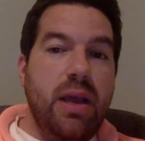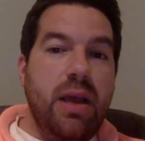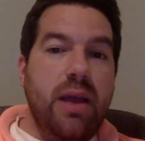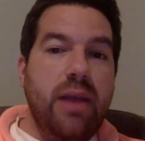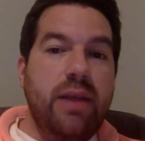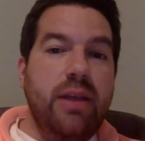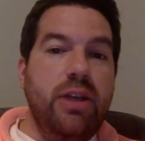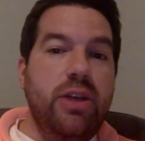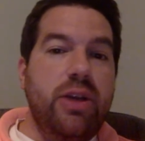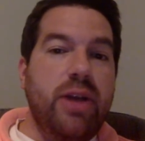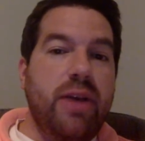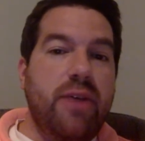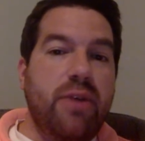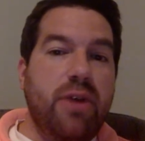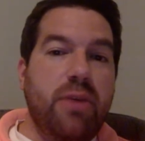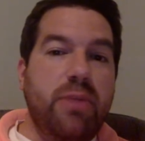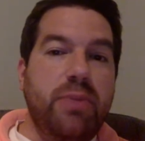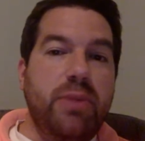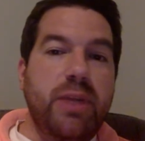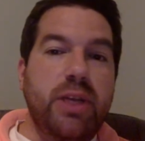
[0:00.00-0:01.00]
And then you have
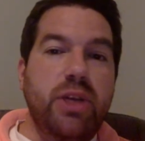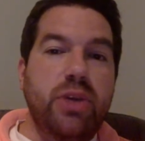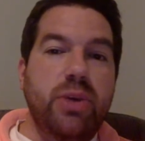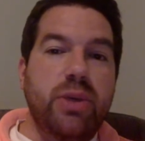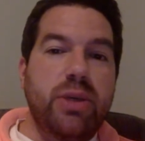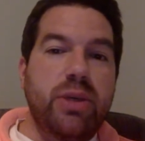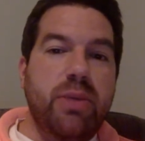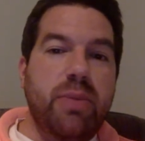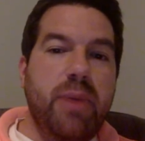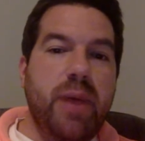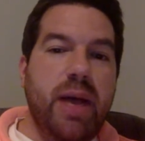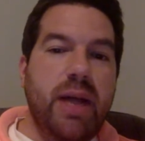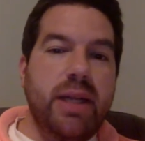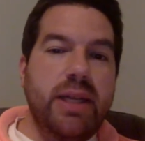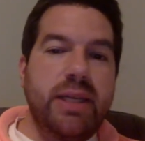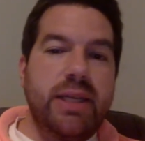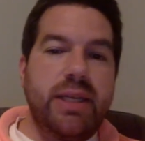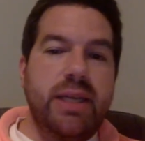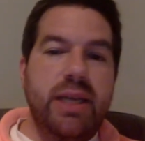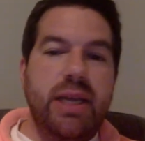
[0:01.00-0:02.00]
our plagiarism
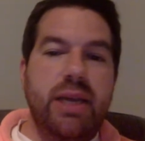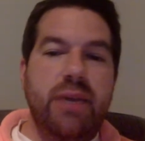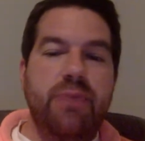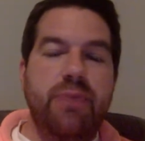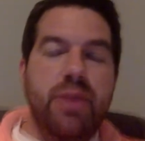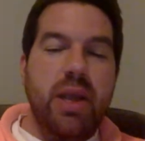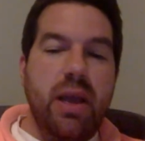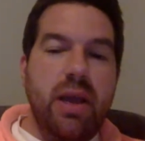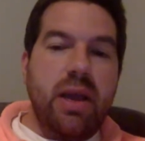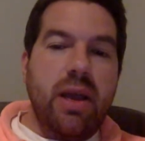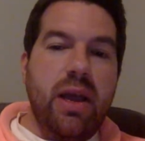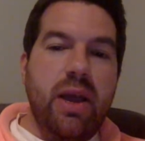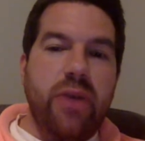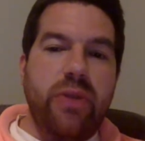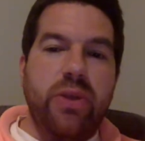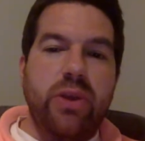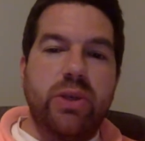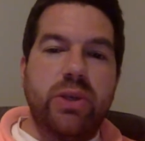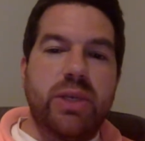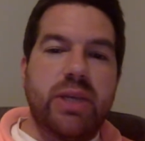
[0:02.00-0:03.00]
policy and
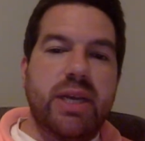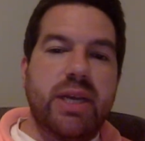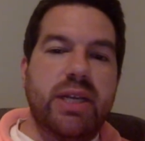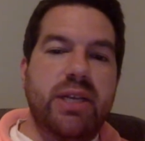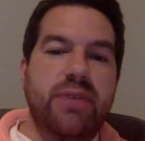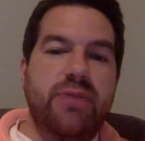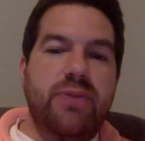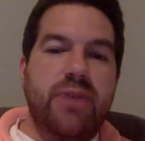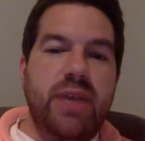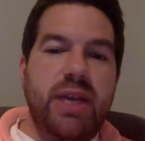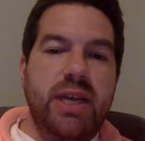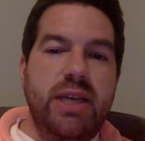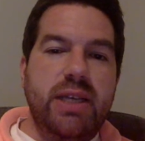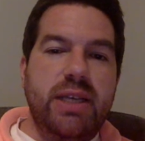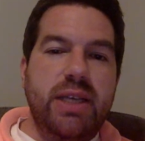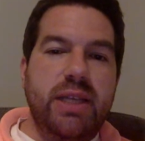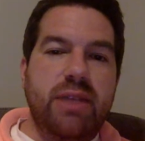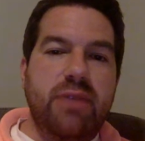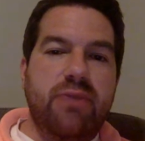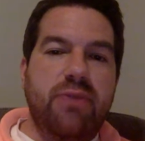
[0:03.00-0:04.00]
those kinds of things,
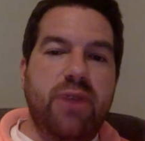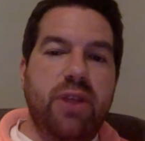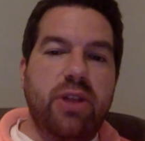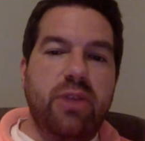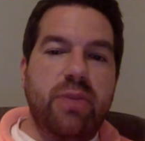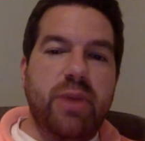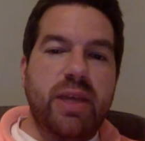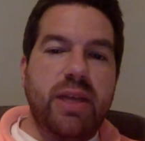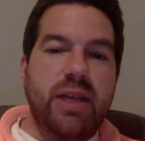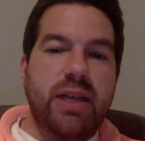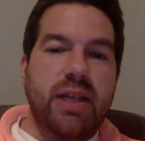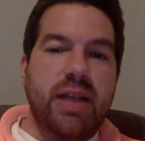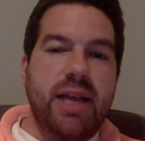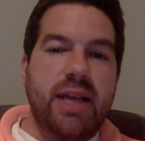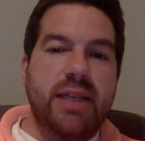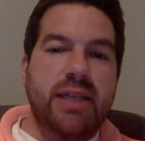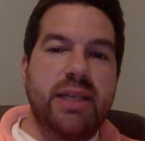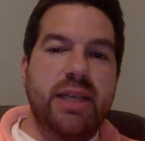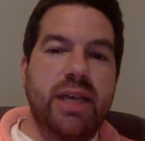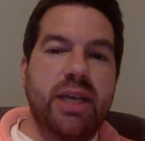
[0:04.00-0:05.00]
and then followed by the
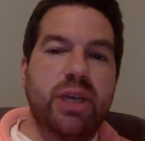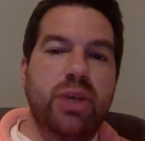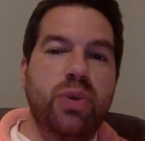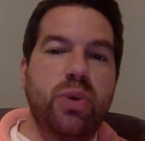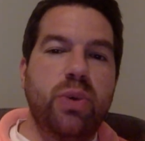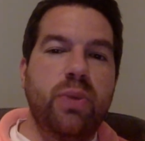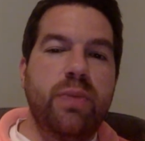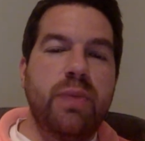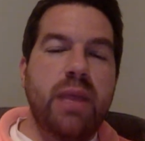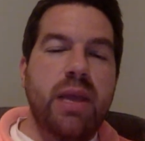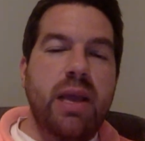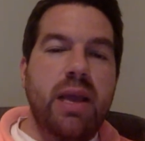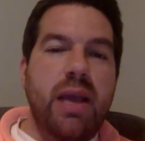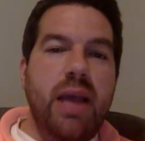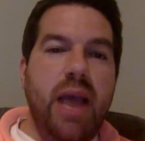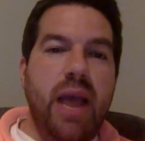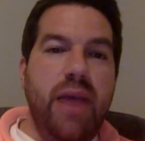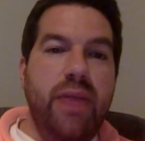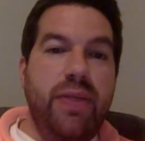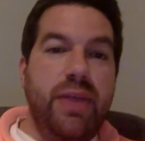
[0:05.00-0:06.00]
class schedule
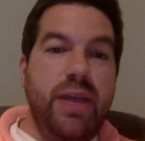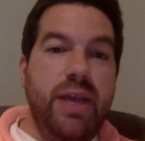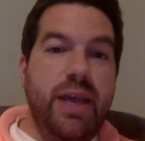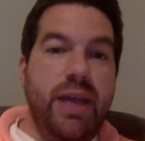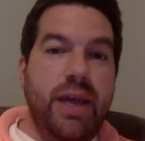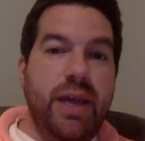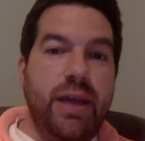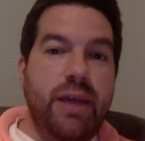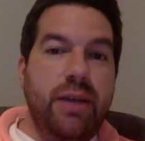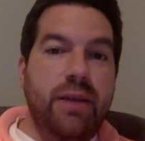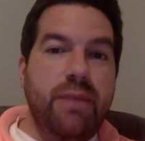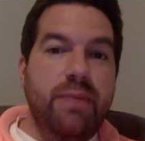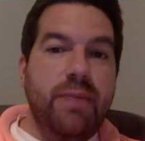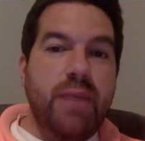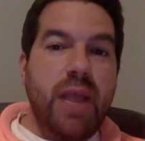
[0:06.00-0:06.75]
at the end.